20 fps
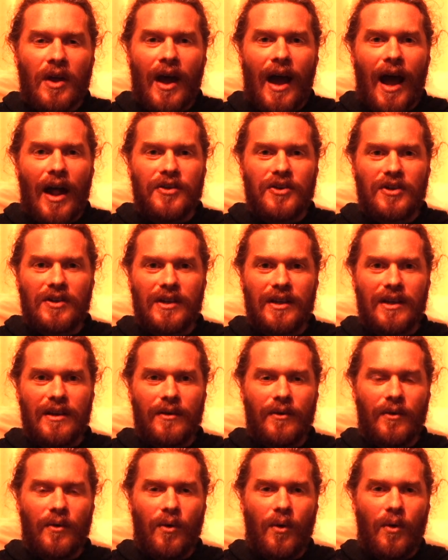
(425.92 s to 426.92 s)
actually
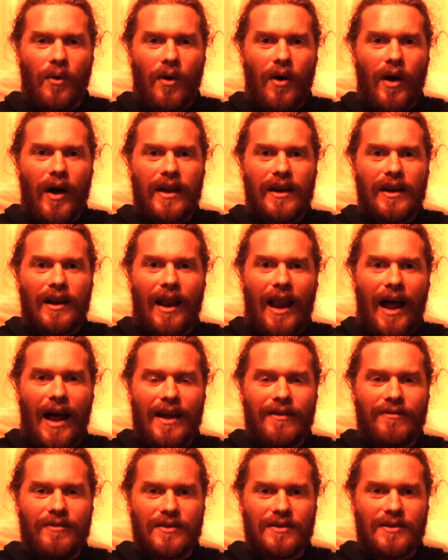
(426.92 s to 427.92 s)

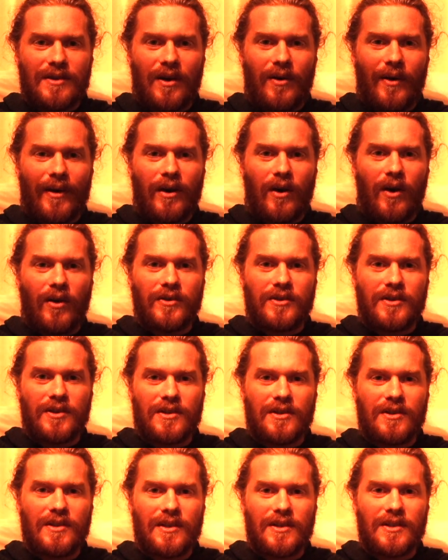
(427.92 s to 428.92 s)
enlivens our
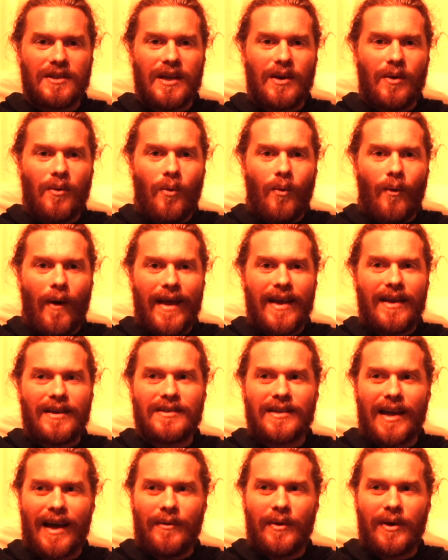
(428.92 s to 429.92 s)
consciousness. It
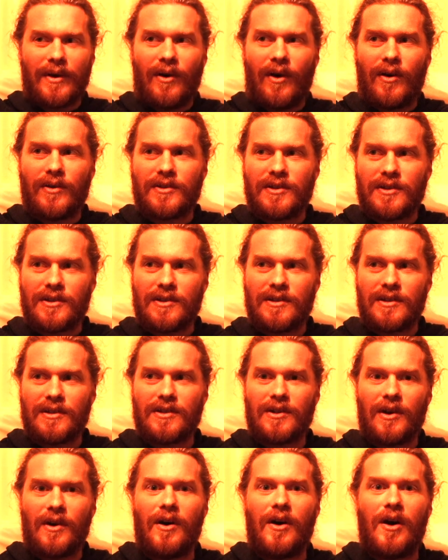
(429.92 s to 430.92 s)
wakes our
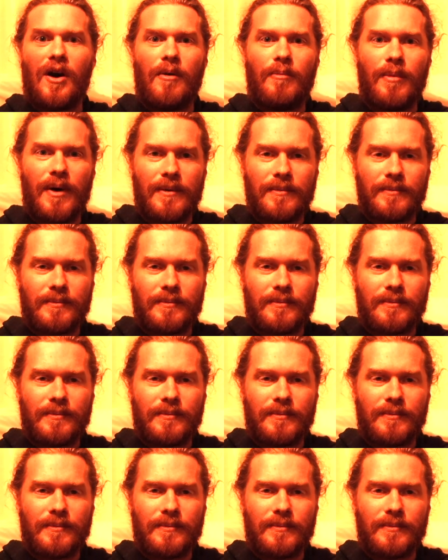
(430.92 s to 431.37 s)
consciousness up.